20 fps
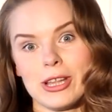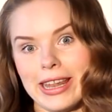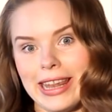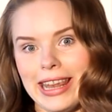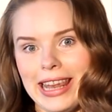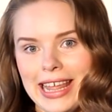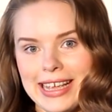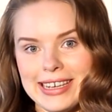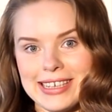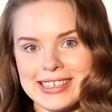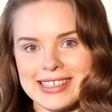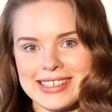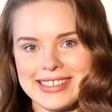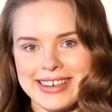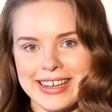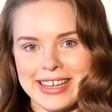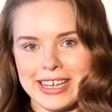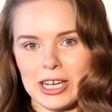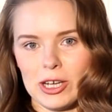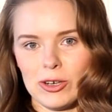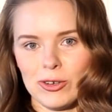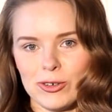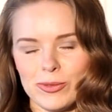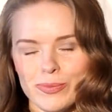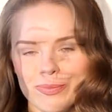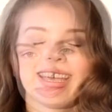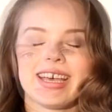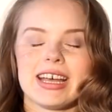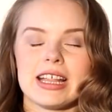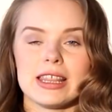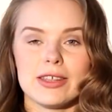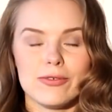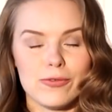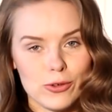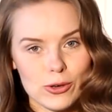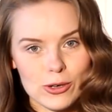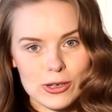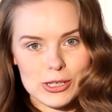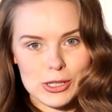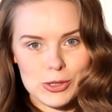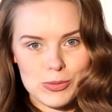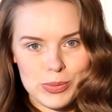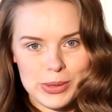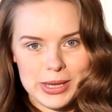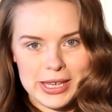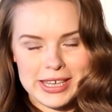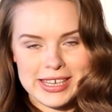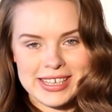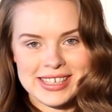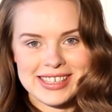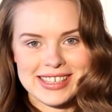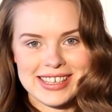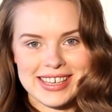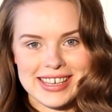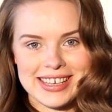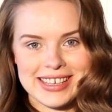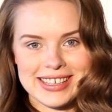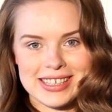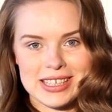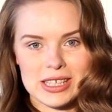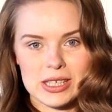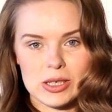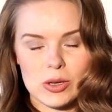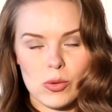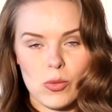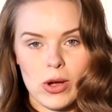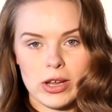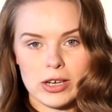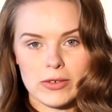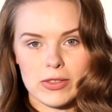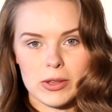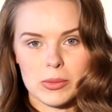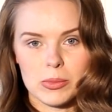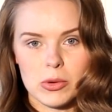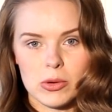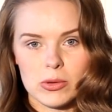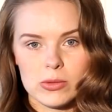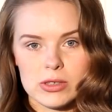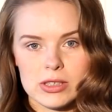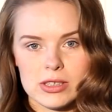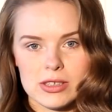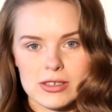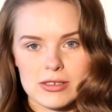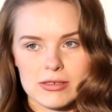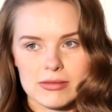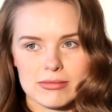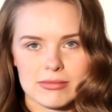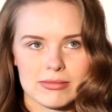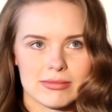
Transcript: Let us take a look. The first piece is one of the most